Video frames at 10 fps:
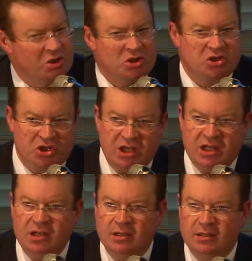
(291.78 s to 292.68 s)

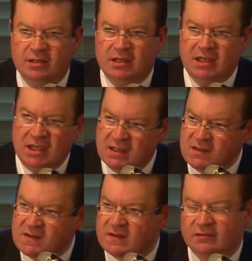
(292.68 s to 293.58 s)
She
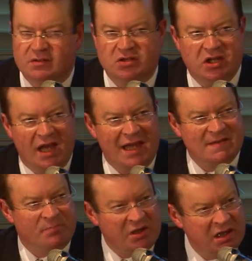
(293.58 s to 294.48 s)
is, she
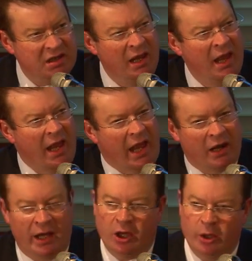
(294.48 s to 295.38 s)
has been, and
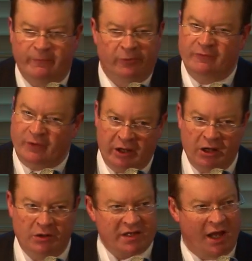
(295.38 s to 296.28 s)
I hope for a very
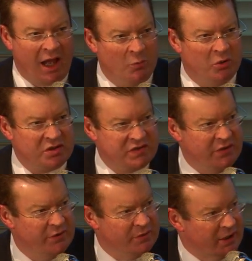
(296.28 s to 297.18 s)
long time will
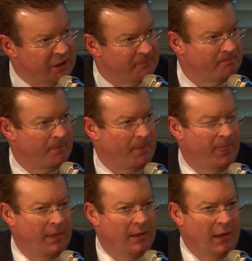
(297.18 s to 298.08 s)
continue to be,
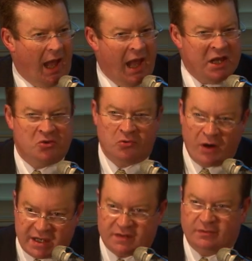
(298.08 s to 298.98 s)
a
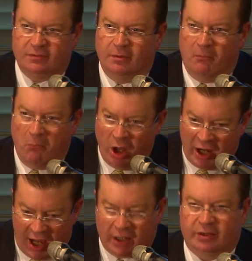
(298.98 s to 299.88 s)
great
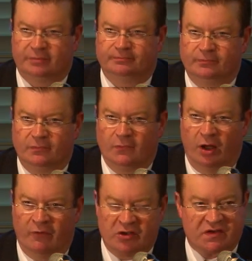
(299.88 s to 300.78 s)
monarch
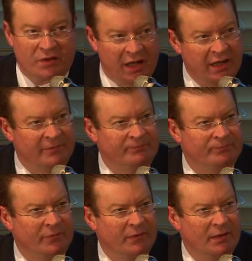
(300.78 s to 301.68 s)
of Australia,
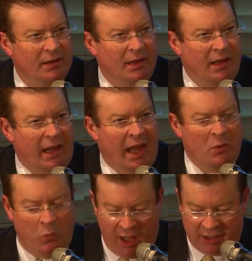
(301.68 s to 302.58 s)

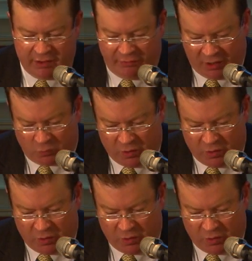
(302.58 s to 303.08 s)
and one that